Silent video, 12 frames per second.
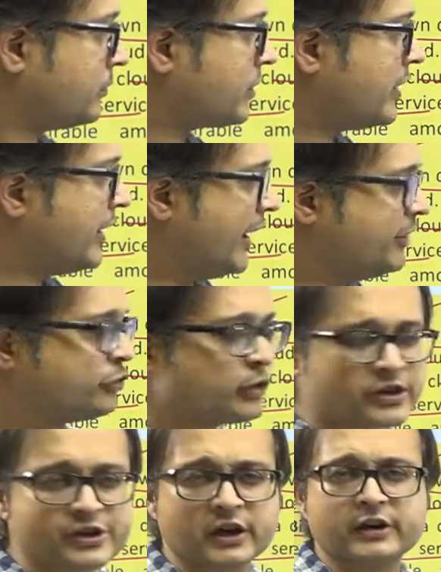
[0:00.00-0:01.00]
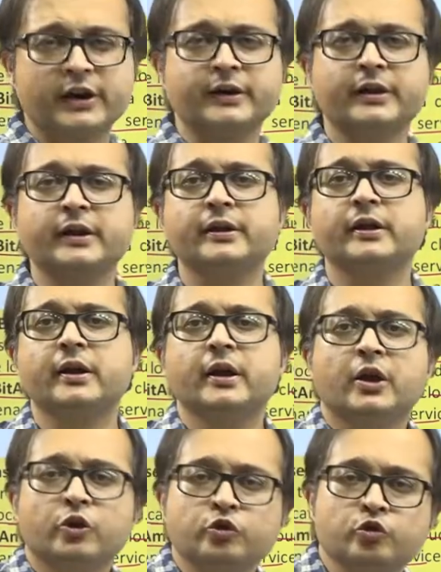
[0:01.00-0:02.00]
educational content
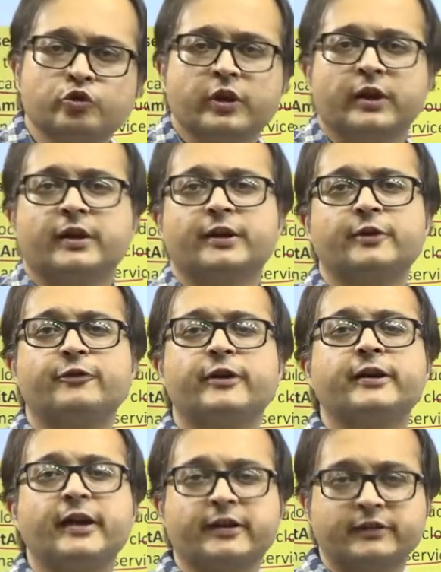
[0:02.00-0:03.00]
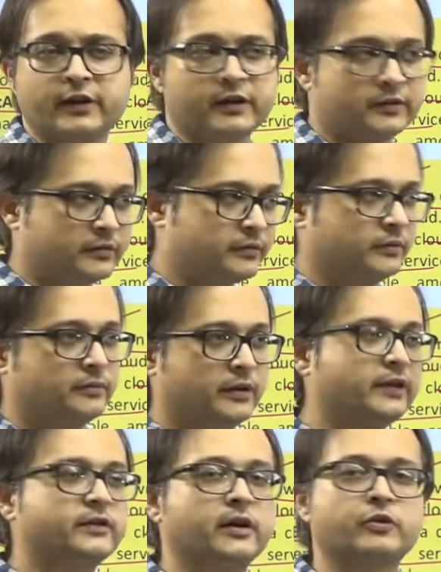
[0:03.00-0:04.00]
using different X-rays
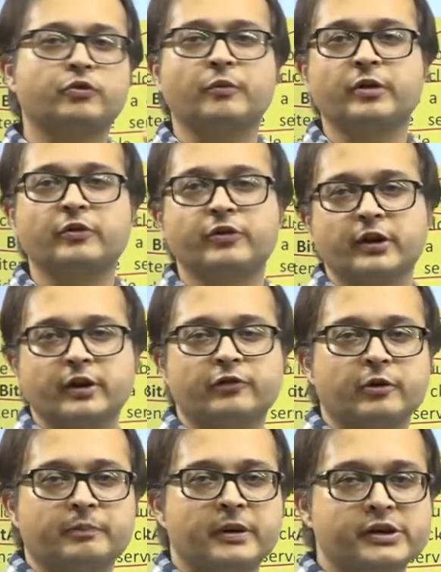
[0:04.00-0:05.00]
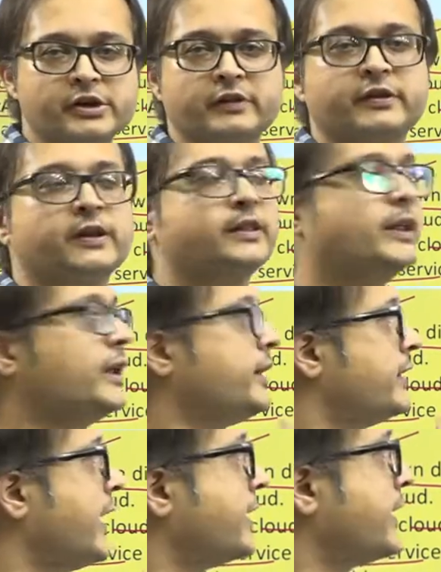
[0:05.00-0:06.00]
from different patients, and then
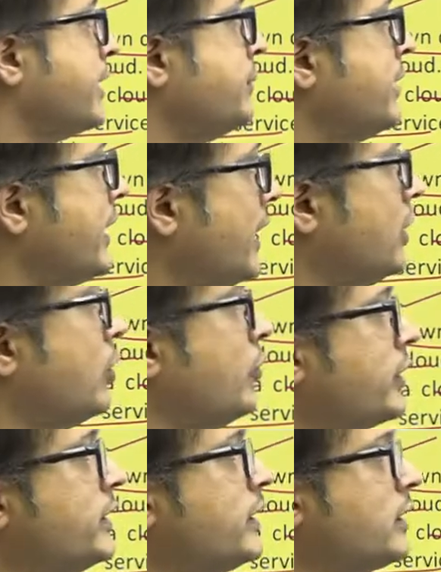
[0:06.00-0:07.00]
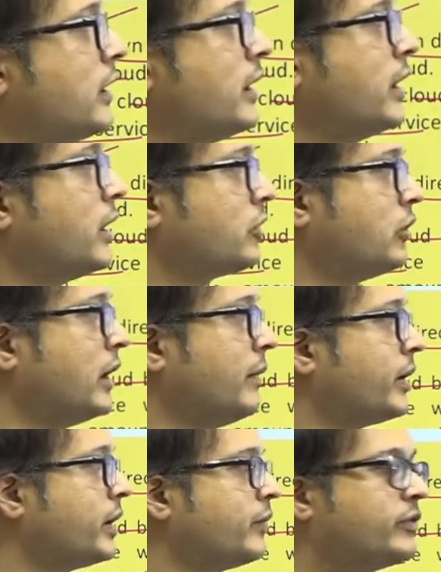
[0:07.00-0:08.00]
that can be held over the
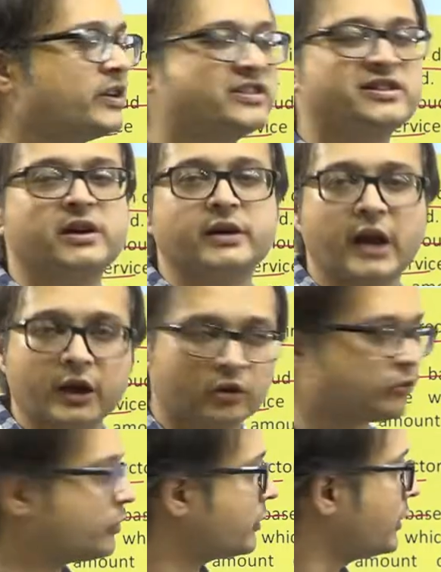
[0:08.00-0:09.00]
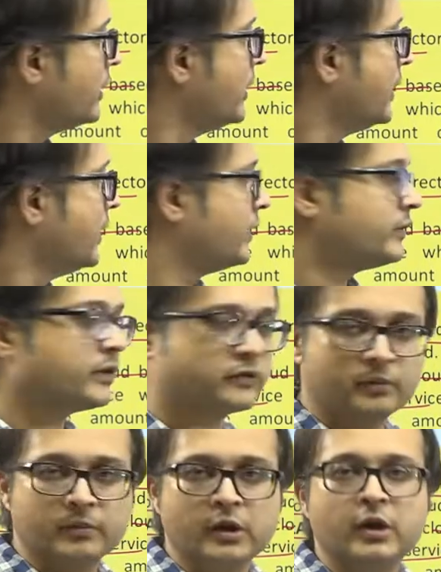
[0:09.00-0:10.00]
collaborative digital diagnostic system.
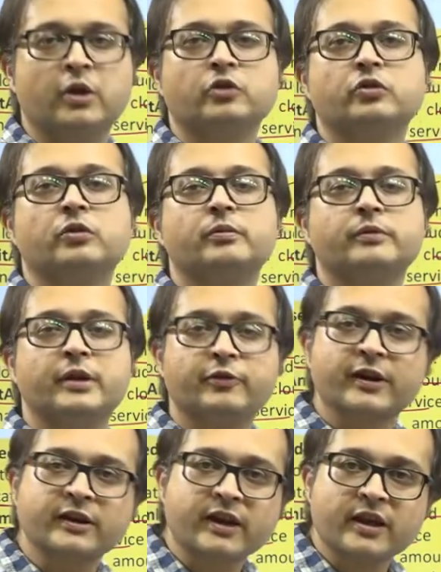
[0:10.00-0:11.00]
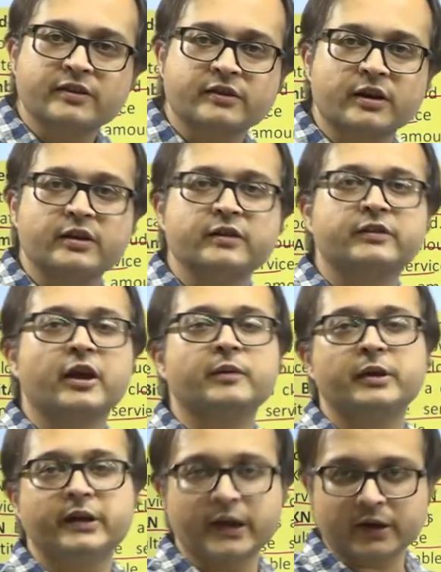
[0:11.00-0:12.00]
So different case studies can be
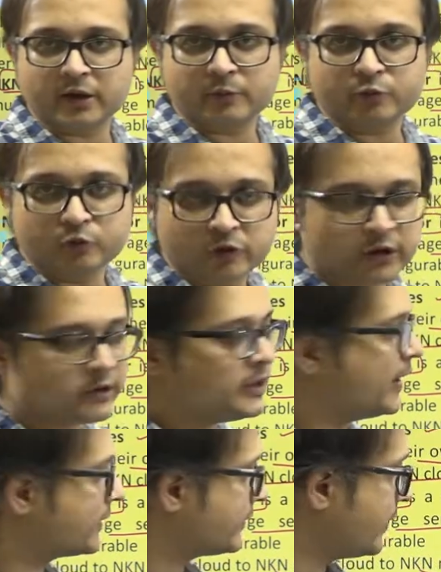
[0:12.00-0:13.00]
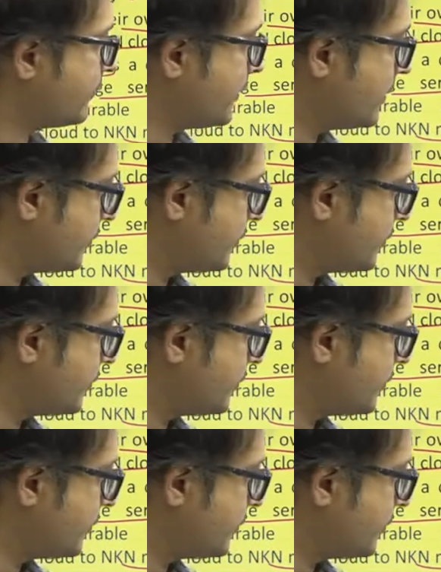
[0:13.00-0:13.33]
taken up using the X-ray films,